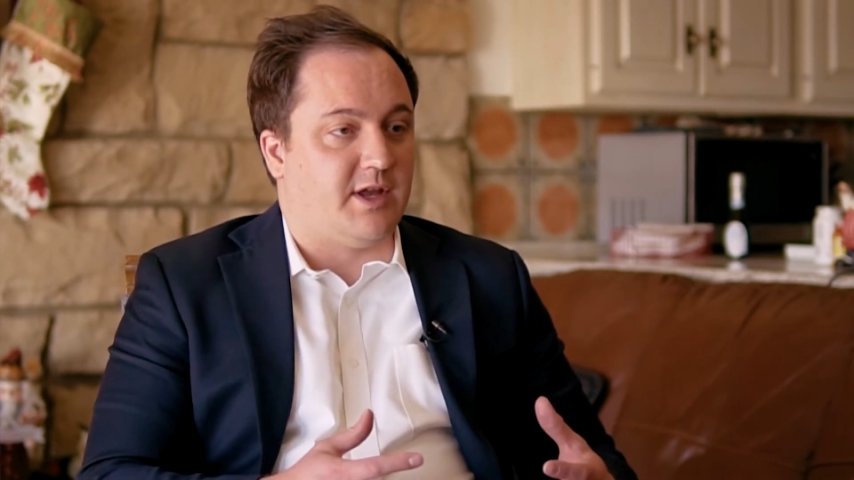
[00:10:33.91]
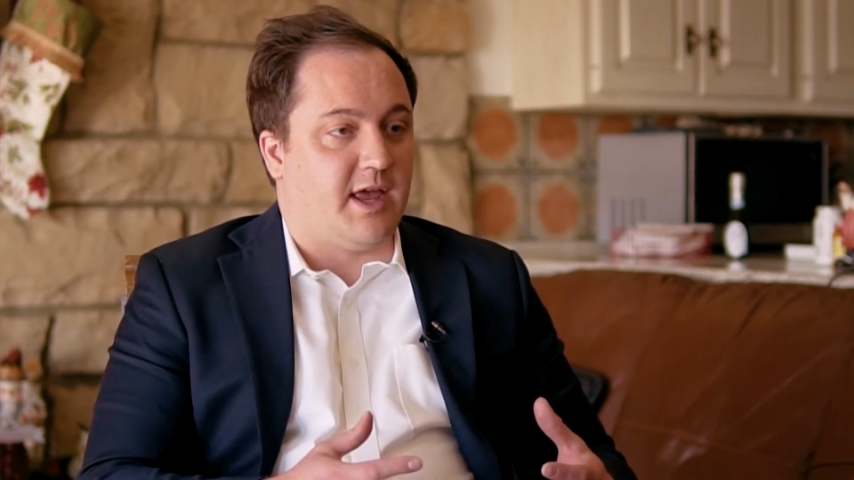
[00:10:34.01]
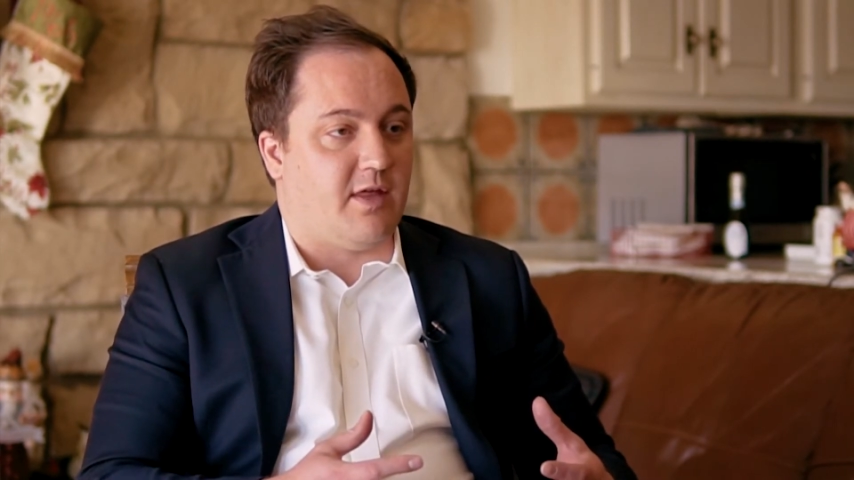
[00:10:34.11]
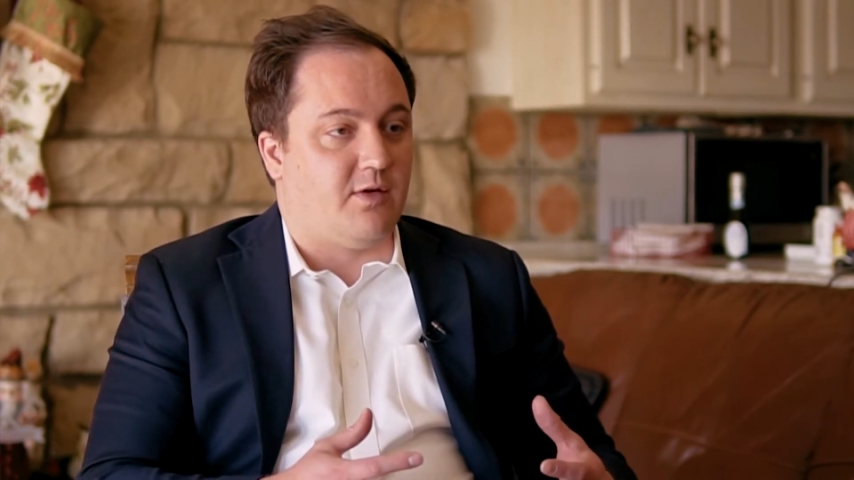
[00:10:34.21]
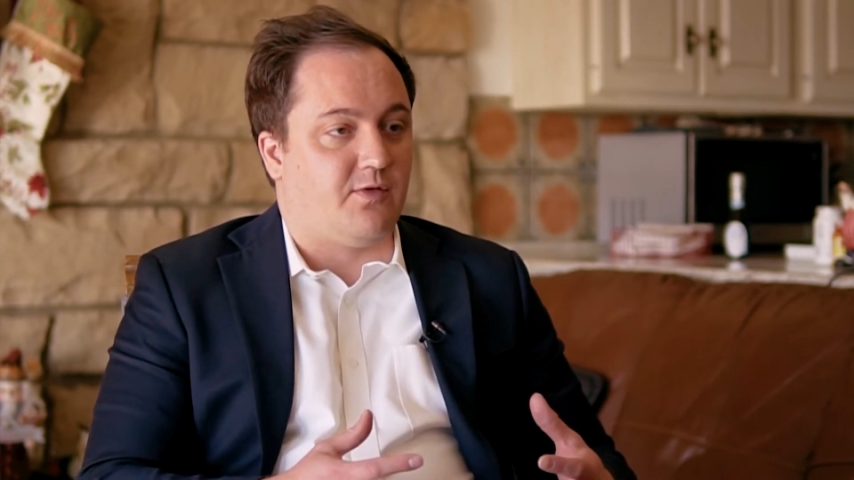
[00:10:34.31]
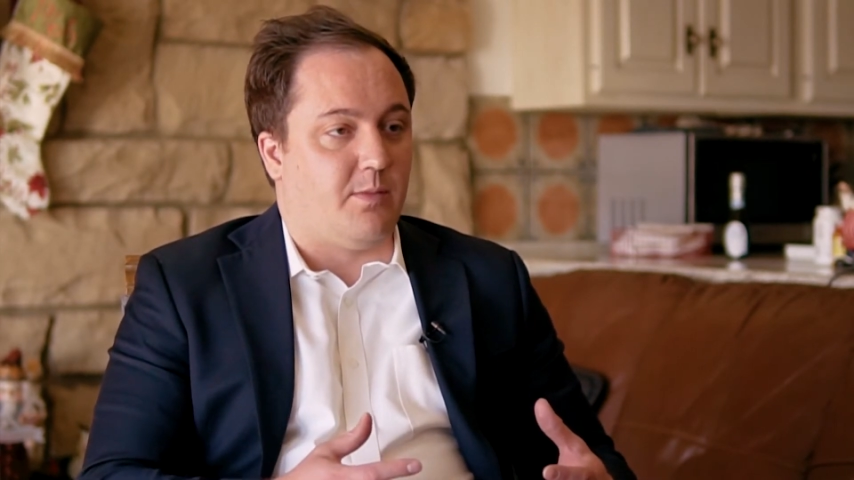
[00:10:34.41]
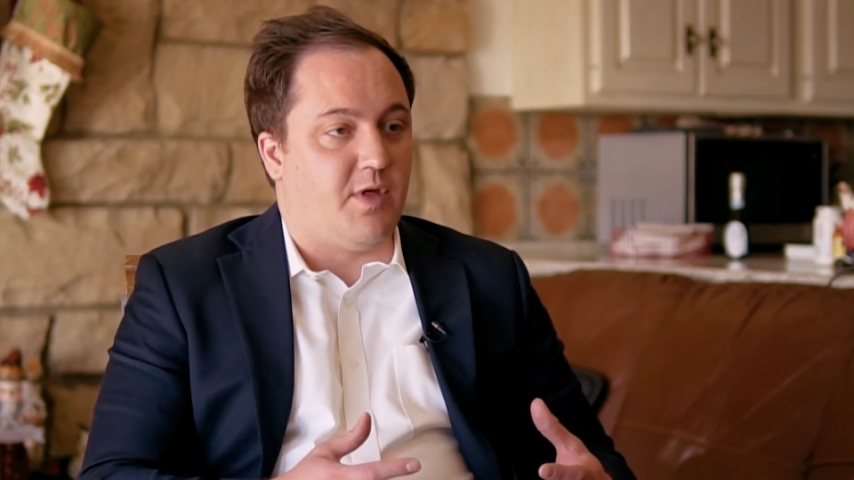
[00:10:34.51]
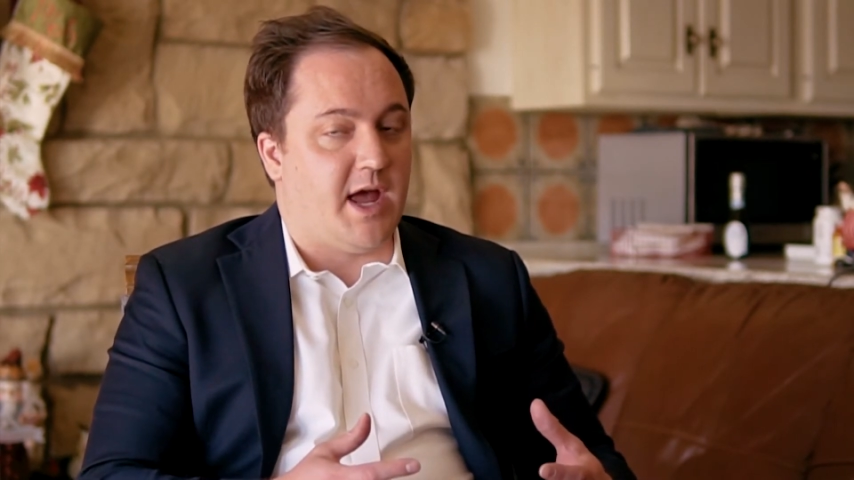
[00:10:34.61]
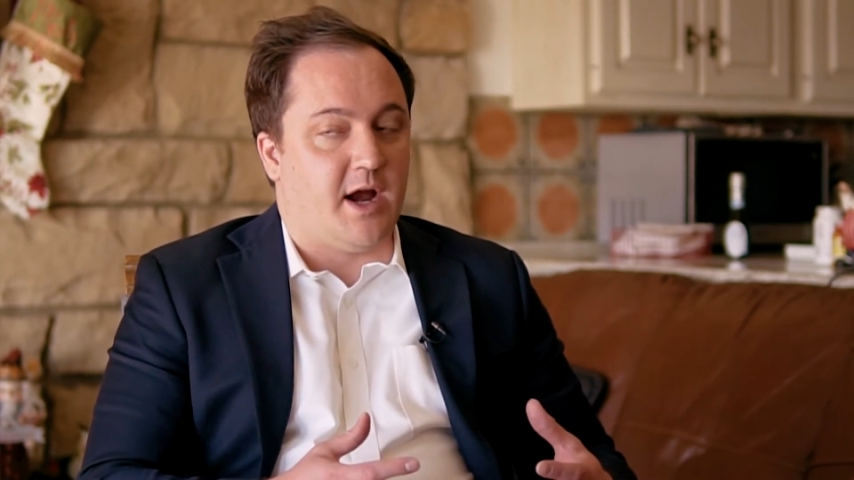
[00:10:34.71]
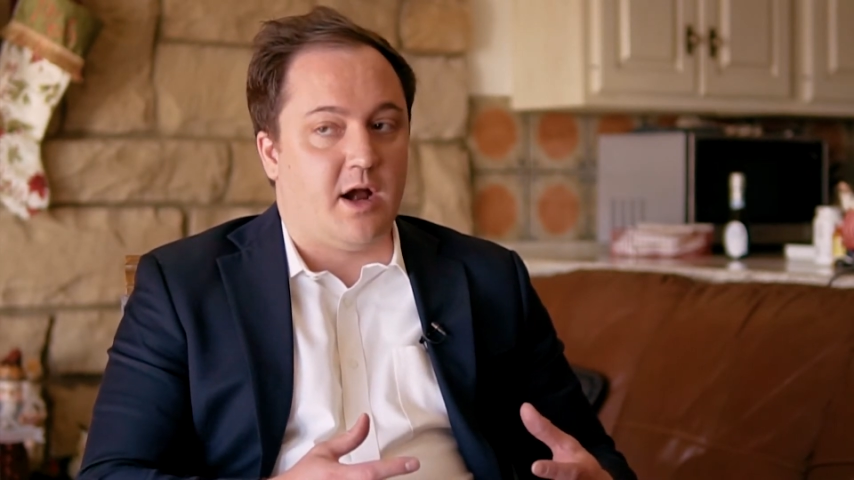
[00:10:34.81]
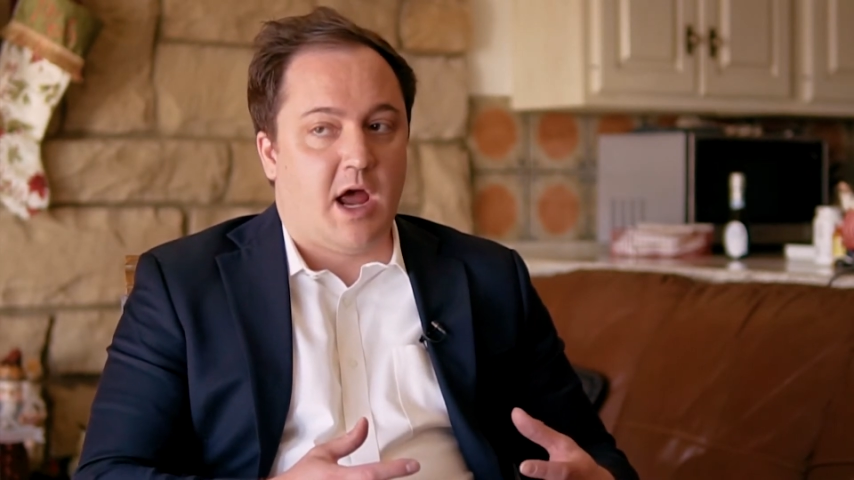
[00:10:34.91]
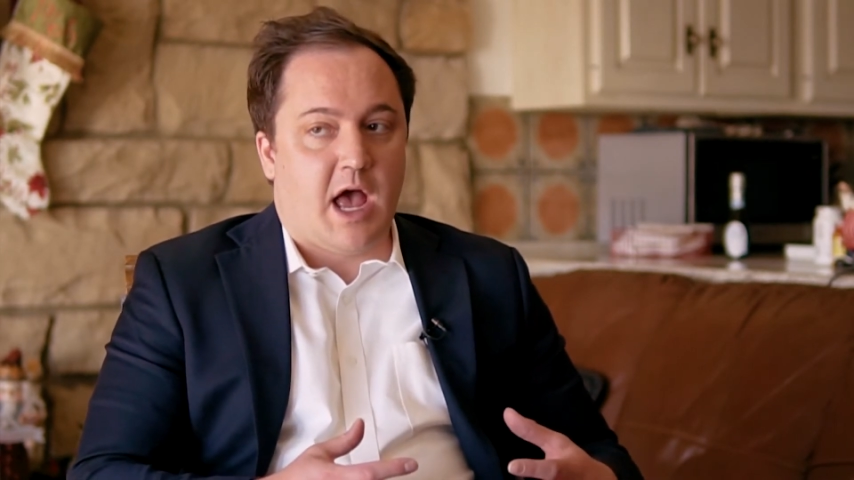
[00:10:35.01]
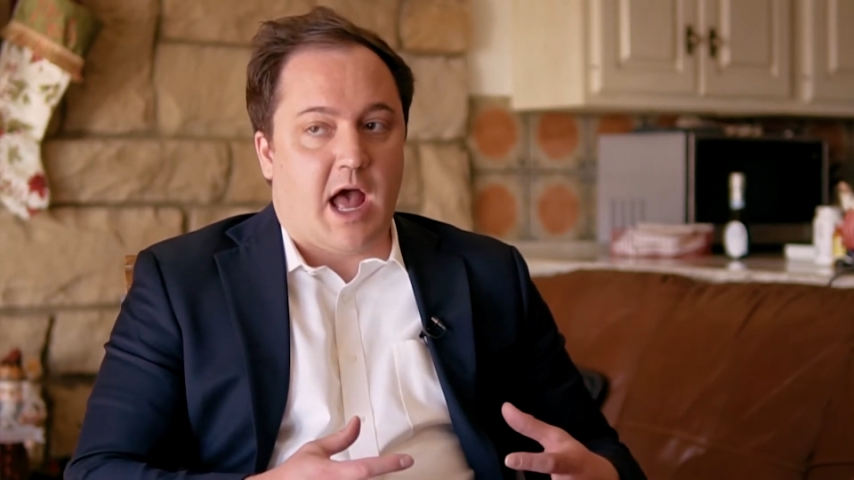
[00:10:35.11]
together from there.